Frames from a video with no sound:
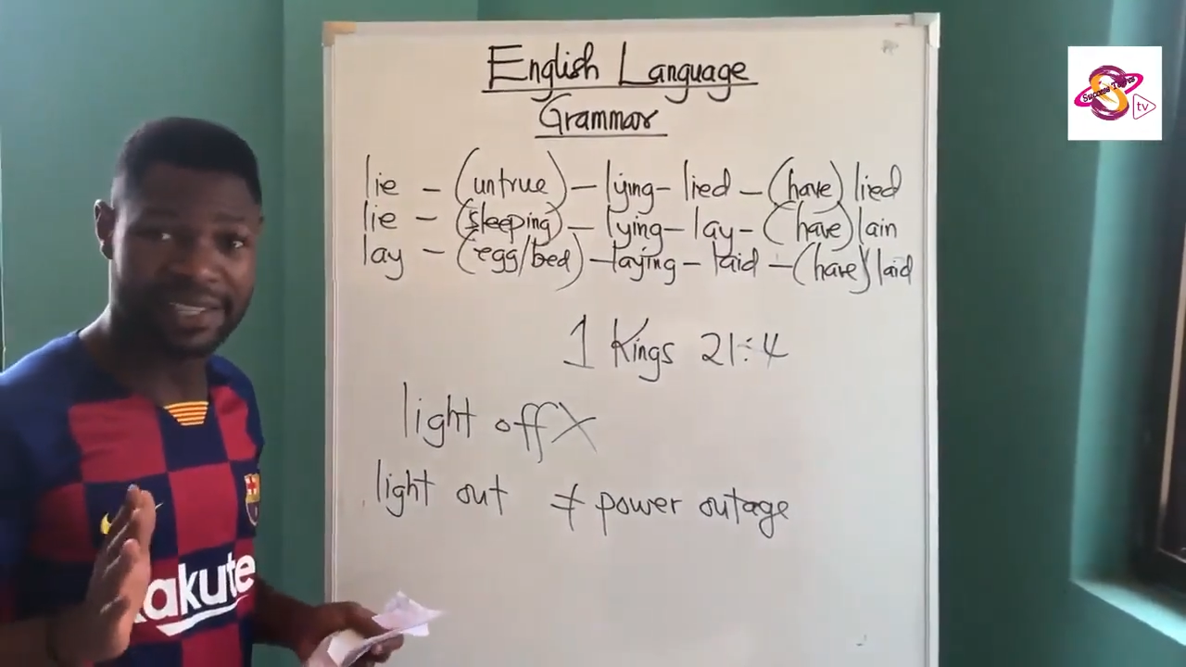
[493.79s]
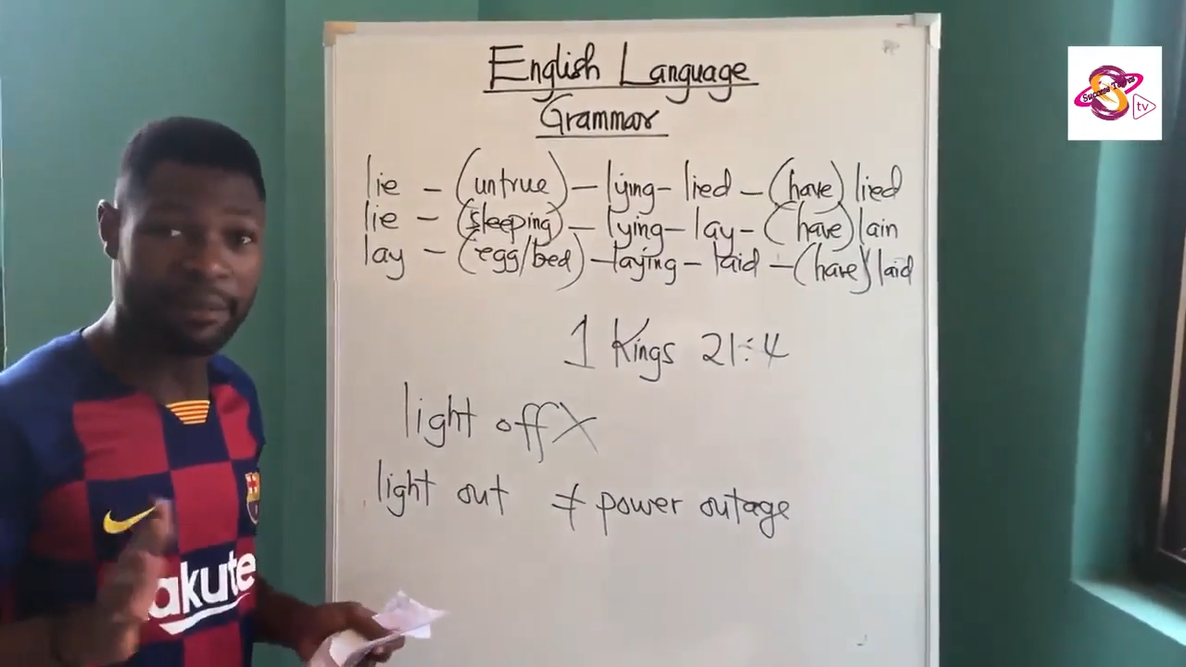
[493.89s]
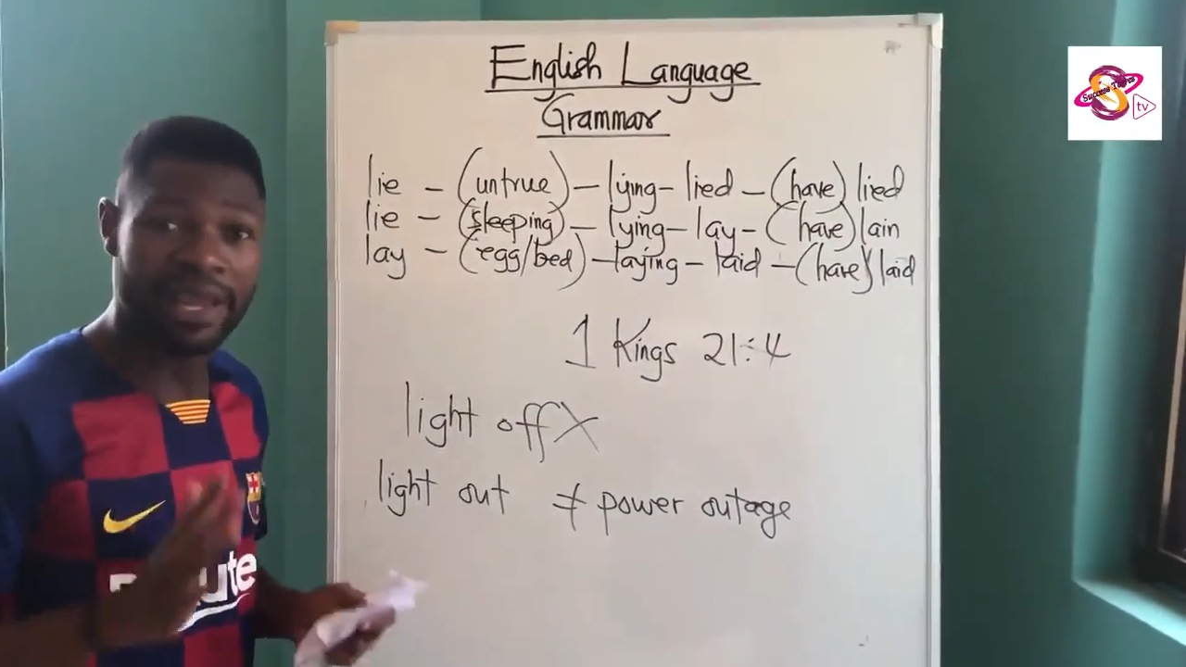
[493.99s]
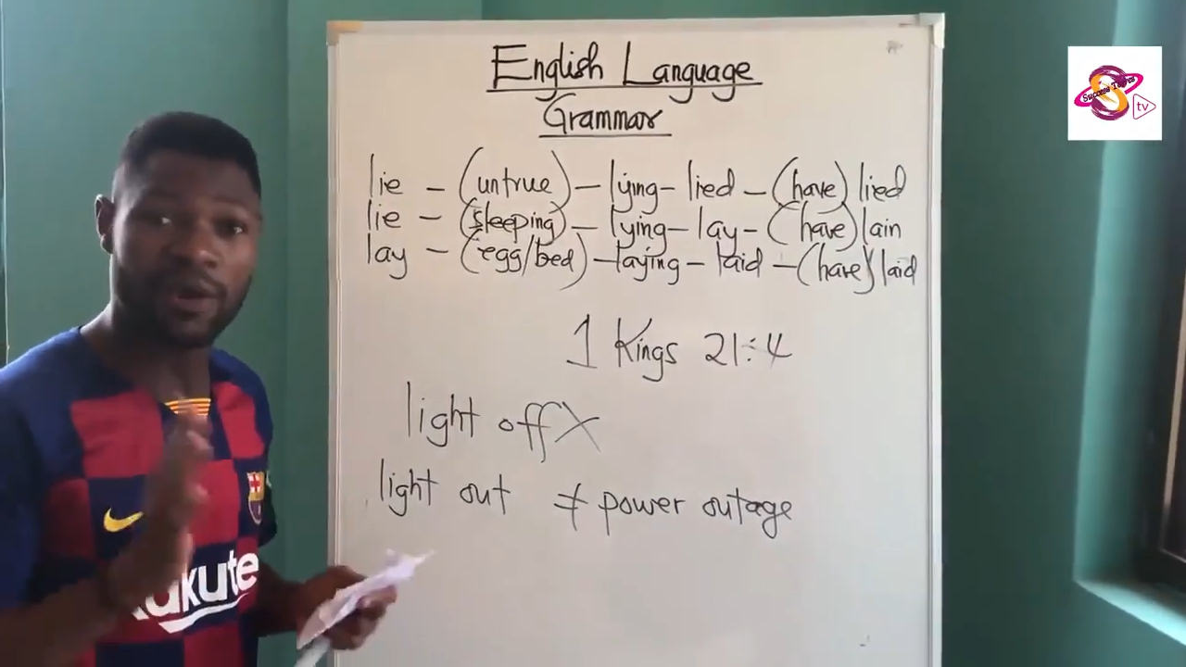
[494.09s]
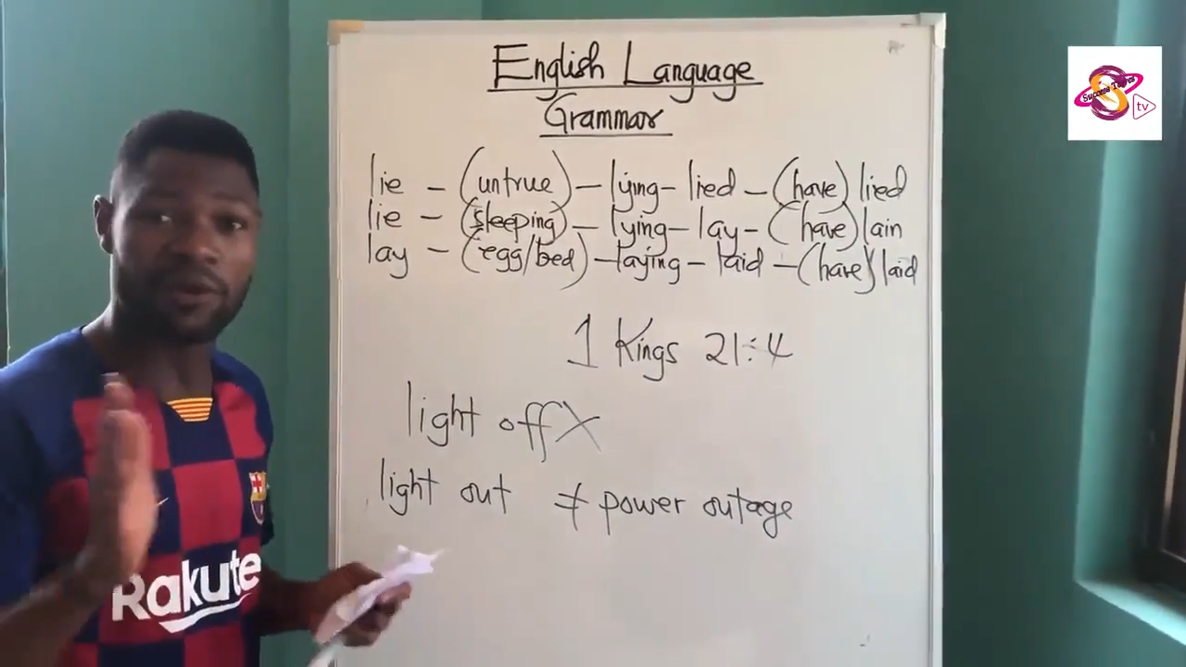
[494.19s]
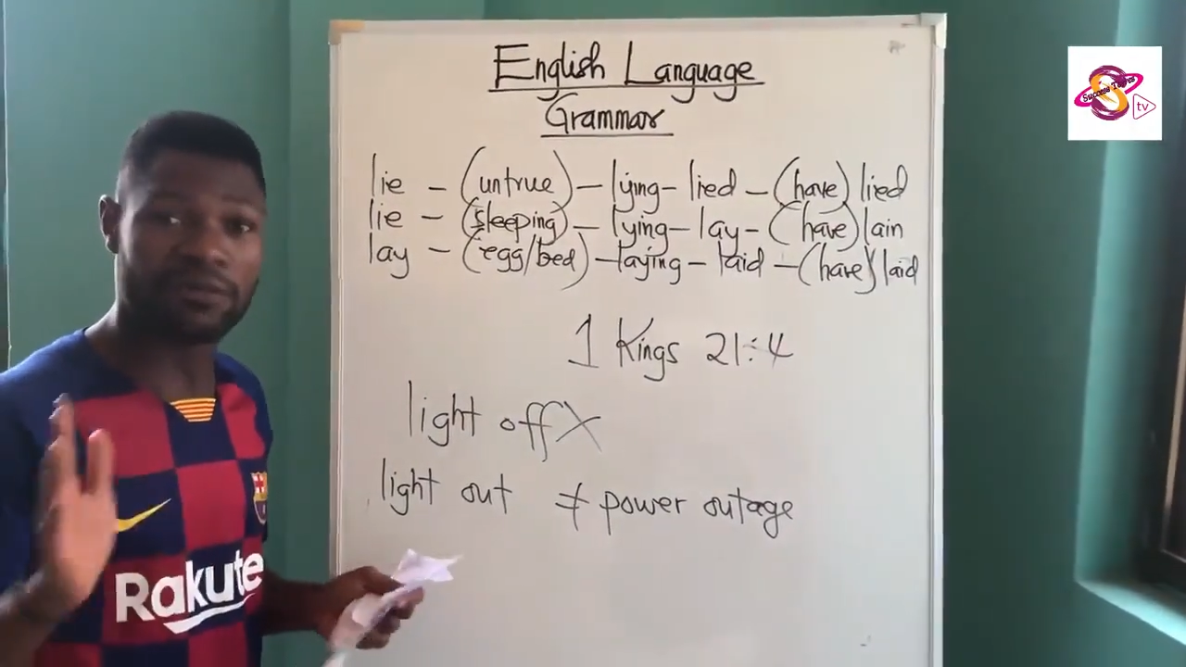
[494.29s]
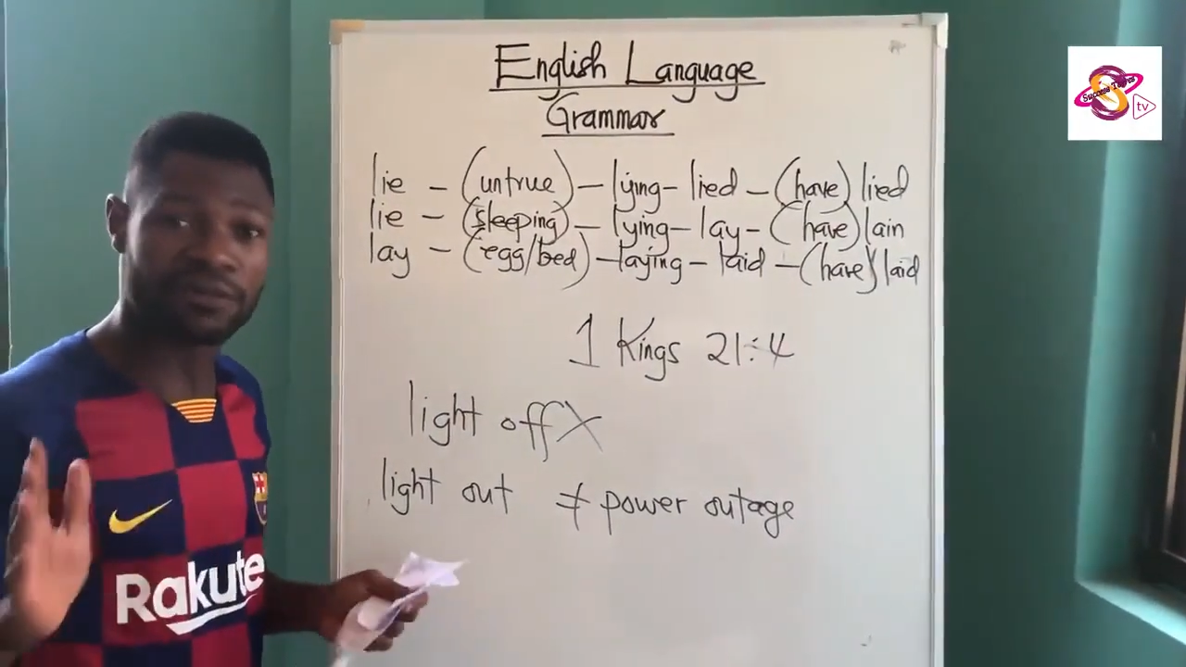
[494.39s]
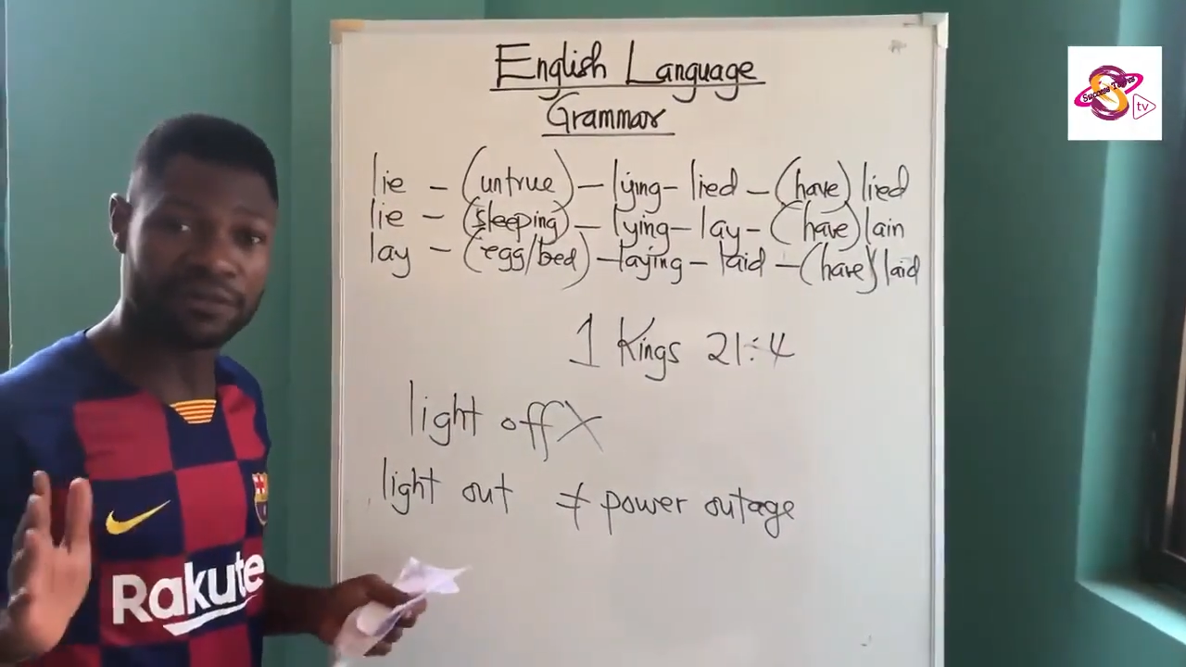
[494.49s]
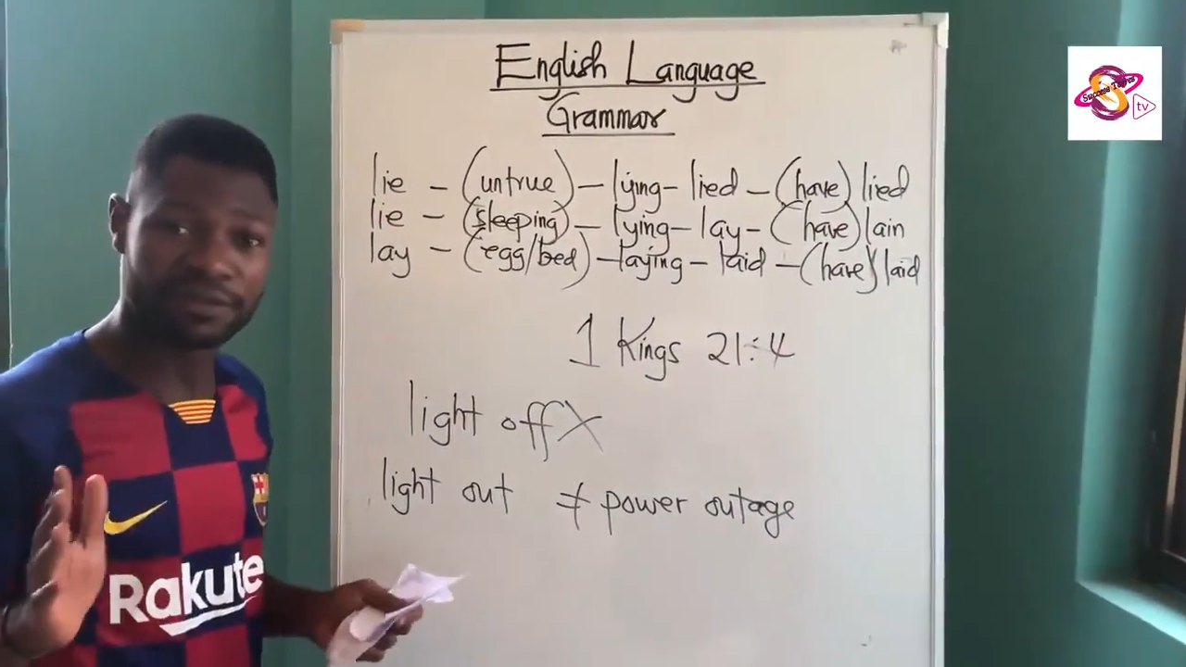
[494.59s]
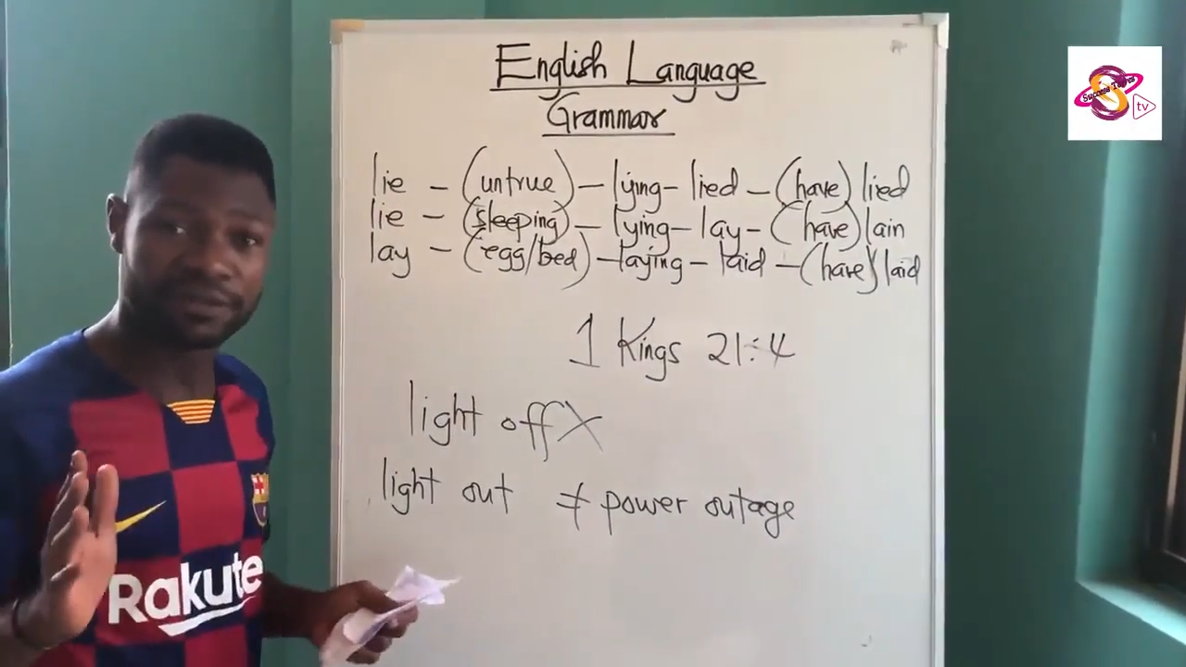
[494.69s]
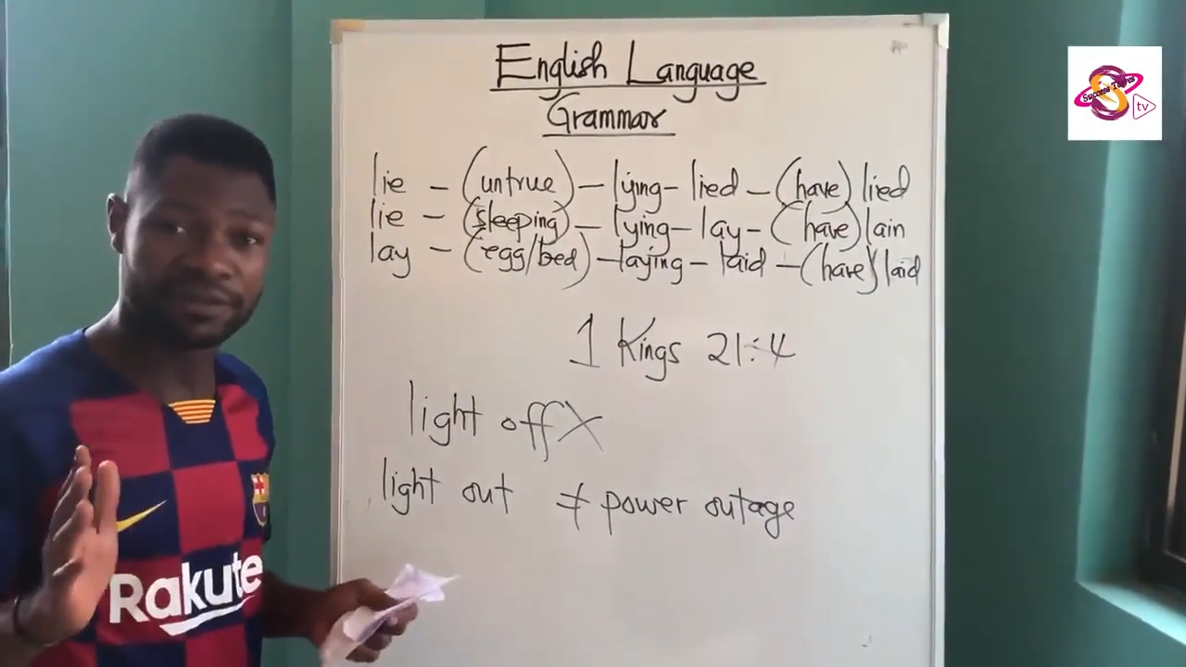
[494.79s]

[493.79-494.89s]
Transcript: am I off?